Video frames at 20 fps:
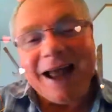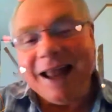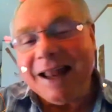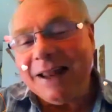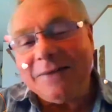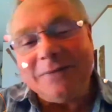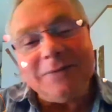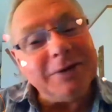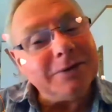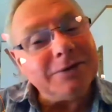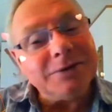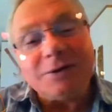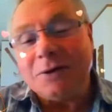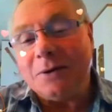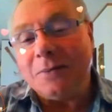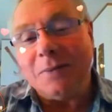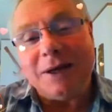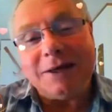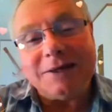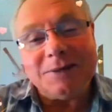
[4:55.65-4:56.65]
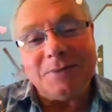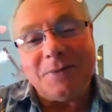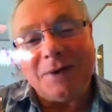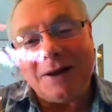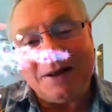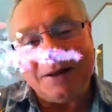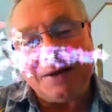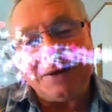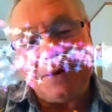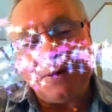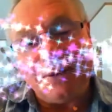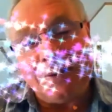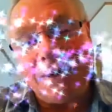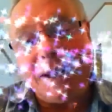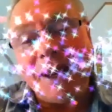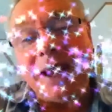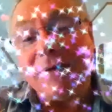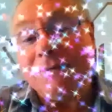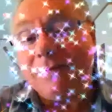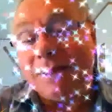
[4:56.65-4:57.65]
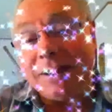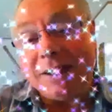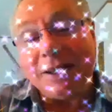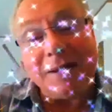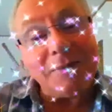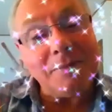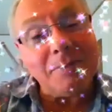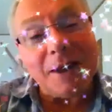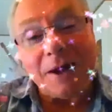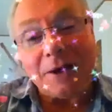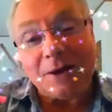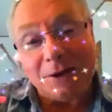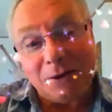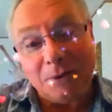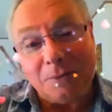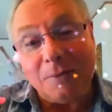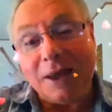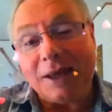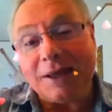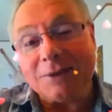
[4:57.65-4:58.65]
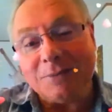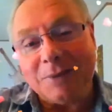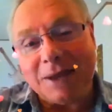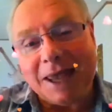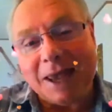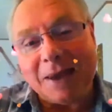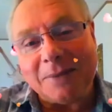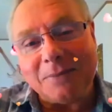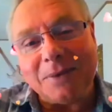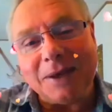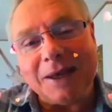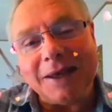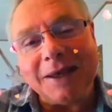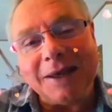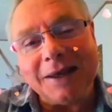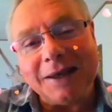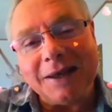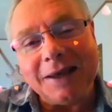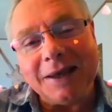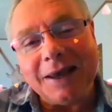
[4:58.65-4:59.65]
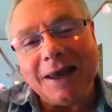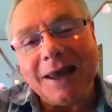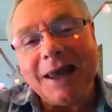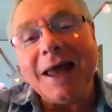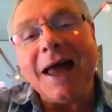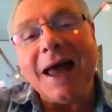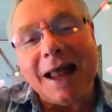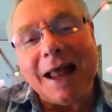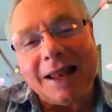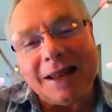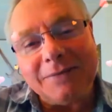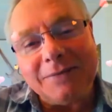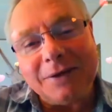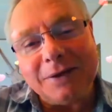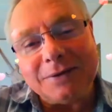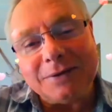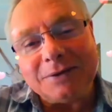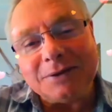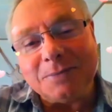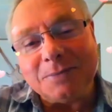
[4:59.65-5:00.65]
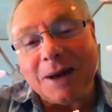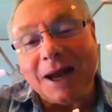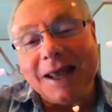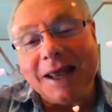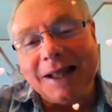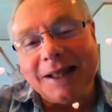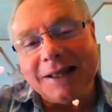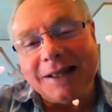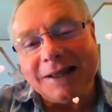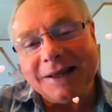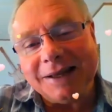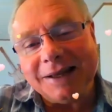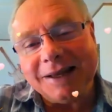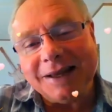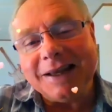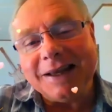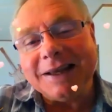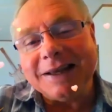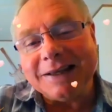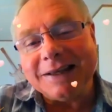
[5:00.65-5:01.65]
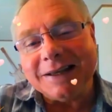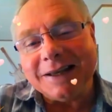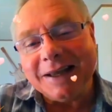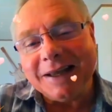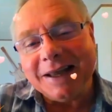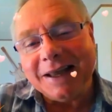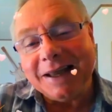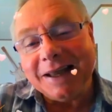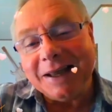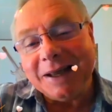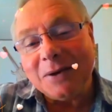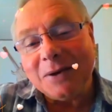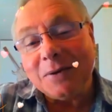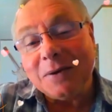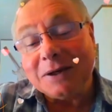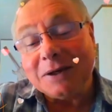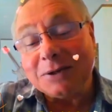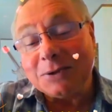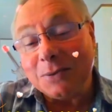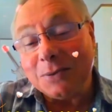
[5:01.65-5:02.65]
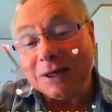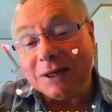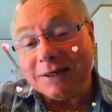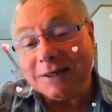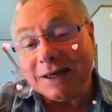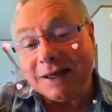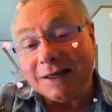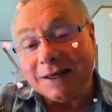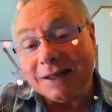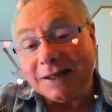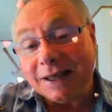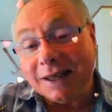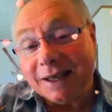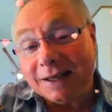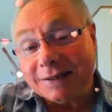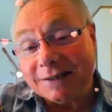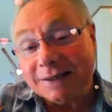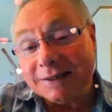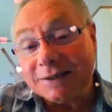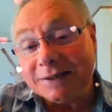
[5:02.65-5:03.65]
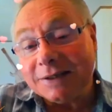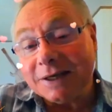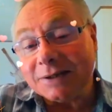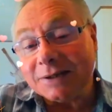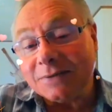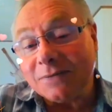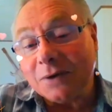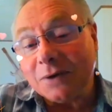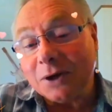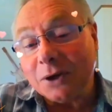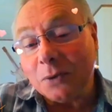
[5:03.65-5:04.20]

I love you so much, Mahal ko. Everything about you makes me happy. I love you. Smile. Sweet, gentle kisses just